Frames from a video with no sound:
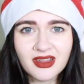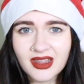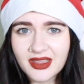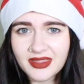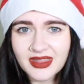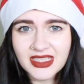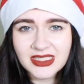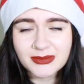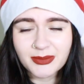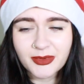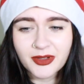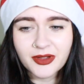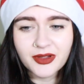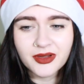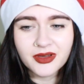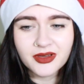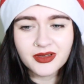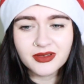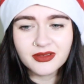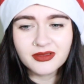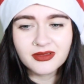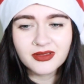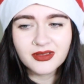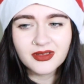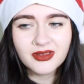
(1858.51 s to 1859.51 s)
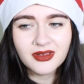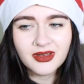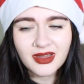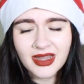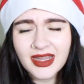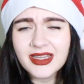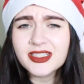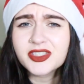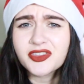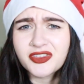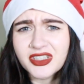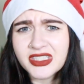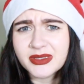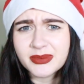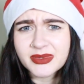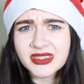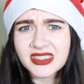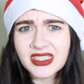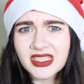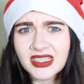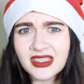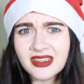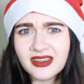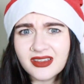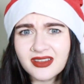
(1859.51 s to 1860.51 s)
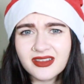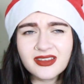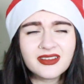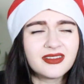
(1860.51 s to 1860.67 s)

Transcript: in this book. It's Christmassy.